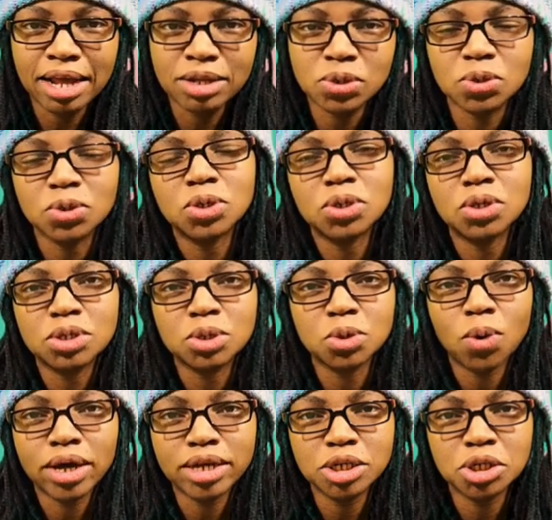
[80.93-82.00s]
answer to this
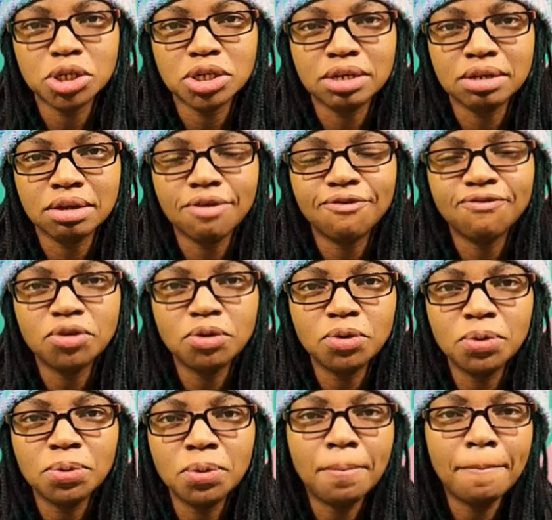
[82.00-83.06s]
question a
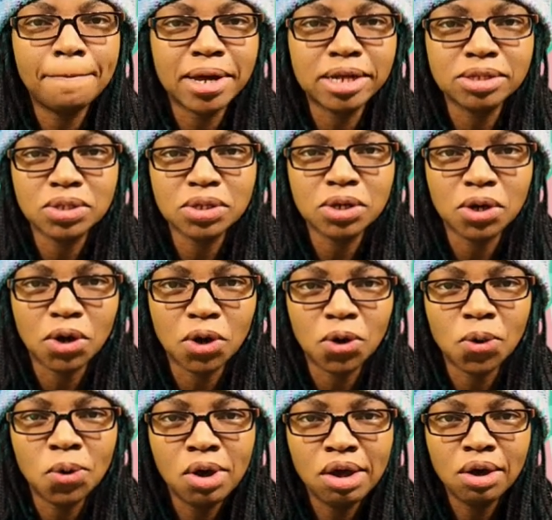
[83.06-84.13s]
few months
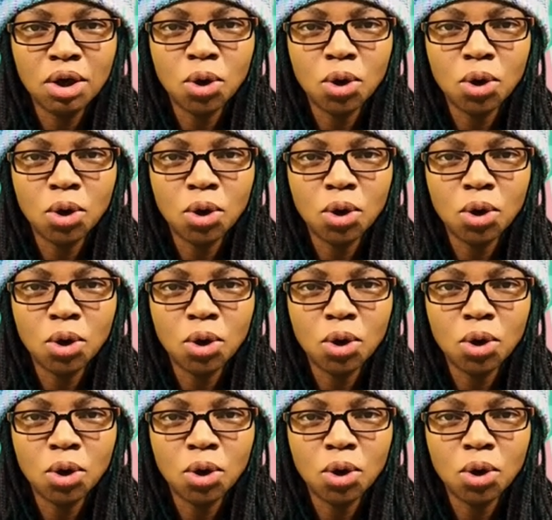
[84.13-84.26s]
ago